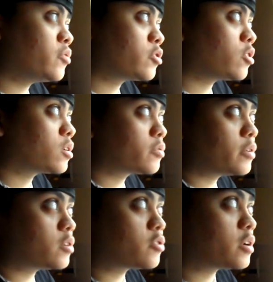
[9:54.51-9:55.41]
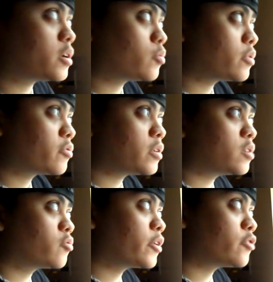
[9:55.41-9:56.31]
photography outside with
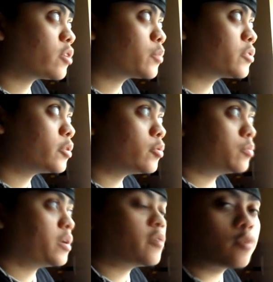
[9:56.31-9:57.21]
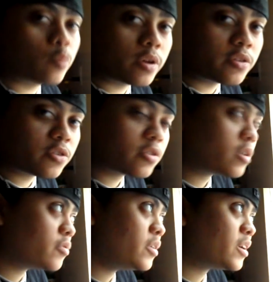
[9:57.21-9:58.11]
raindrops and heavy winds and
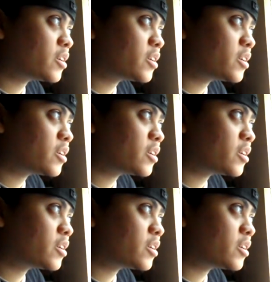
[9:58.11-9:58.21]
stuff,